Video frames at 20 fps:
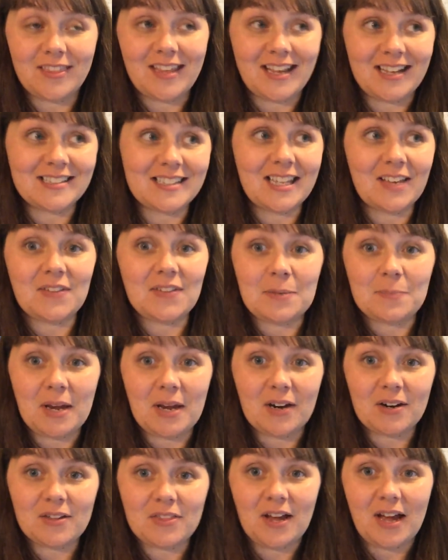Thanksgiving
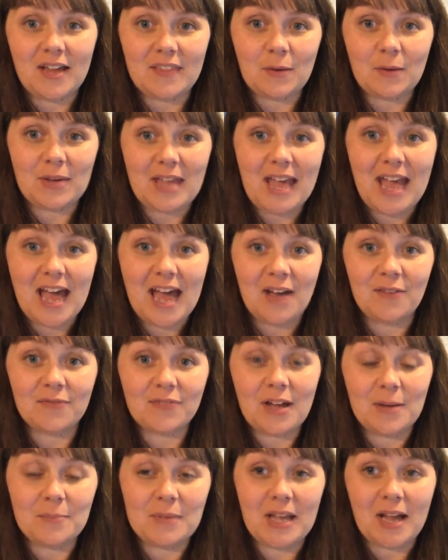marathon that we have
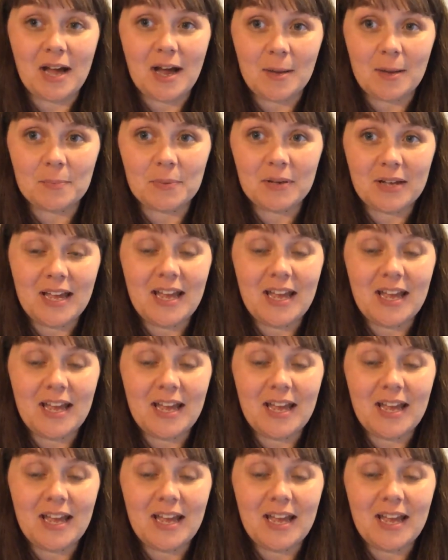coming up